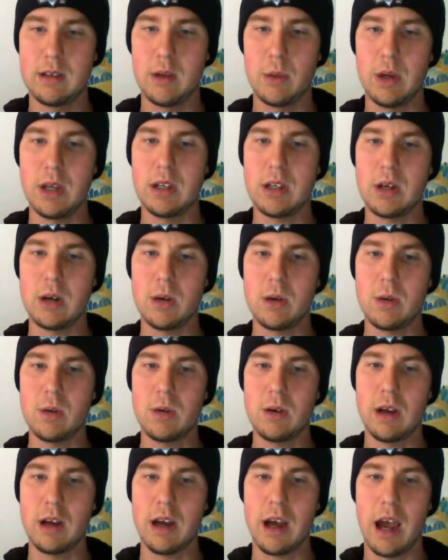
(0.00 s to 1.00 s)
So in
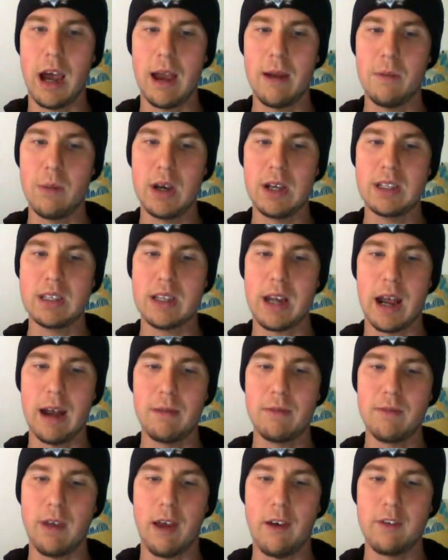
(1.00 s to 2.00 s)
turn, I'm
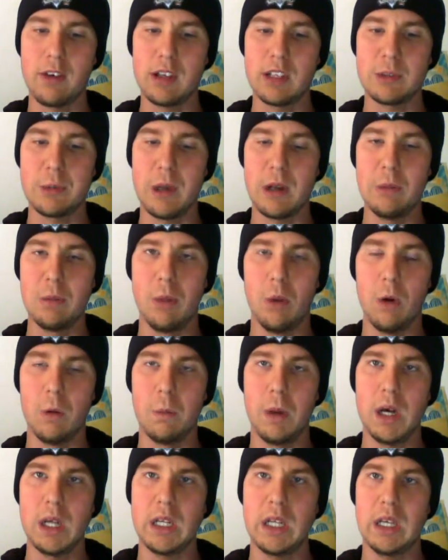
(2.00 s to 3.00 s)
having to spend more
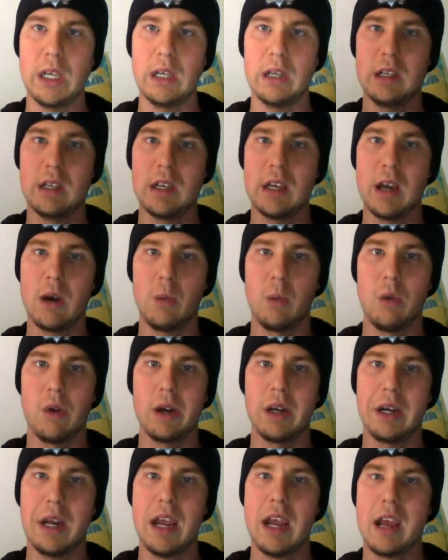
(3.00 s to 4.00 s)
money to get
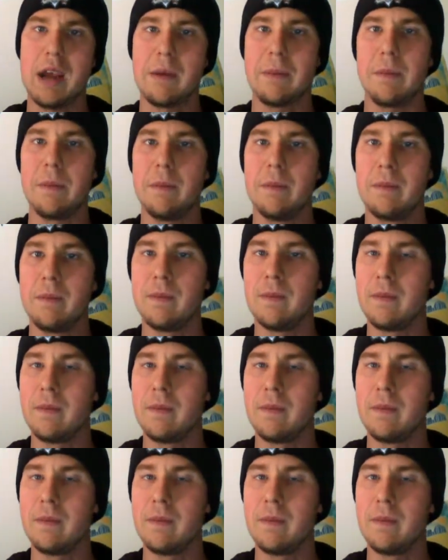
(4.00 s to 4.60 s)
one game.